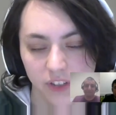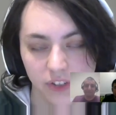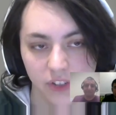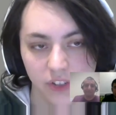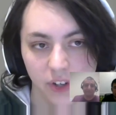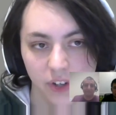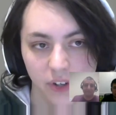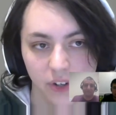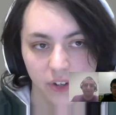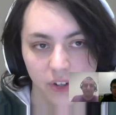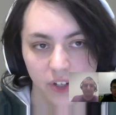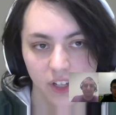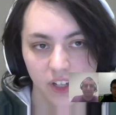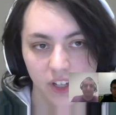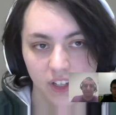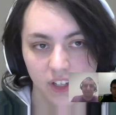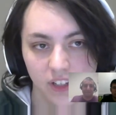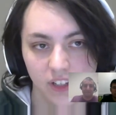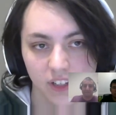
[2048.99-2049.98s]
So
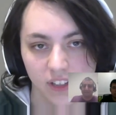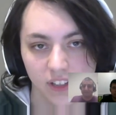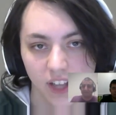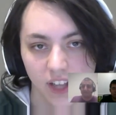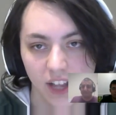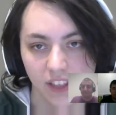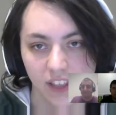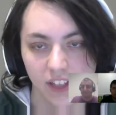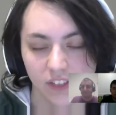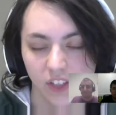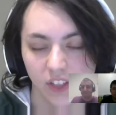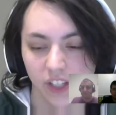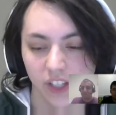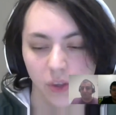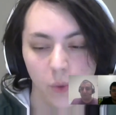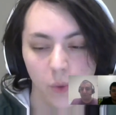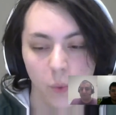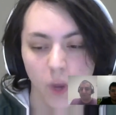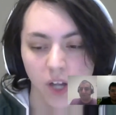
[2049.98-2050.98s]
that's
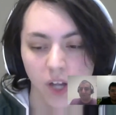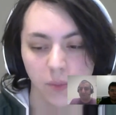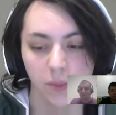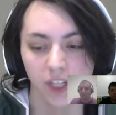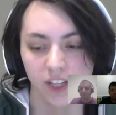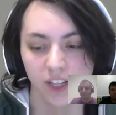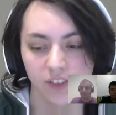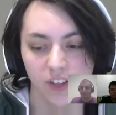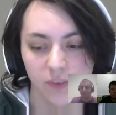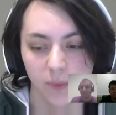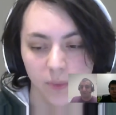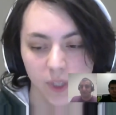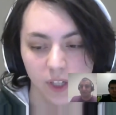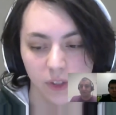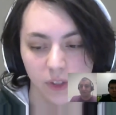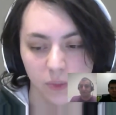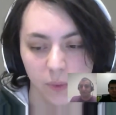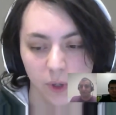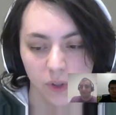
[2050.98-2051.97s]
like the one place I've been
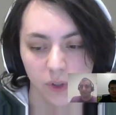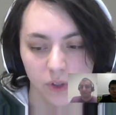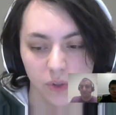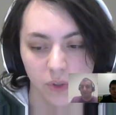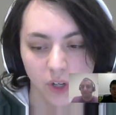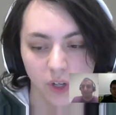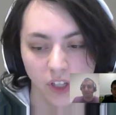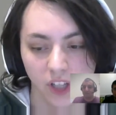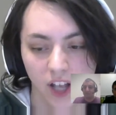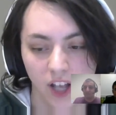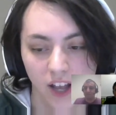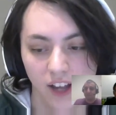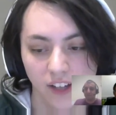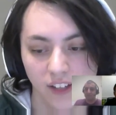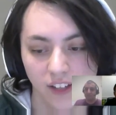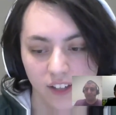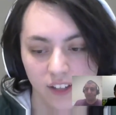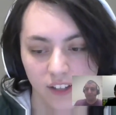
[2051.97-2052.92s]
exposed to it a lot.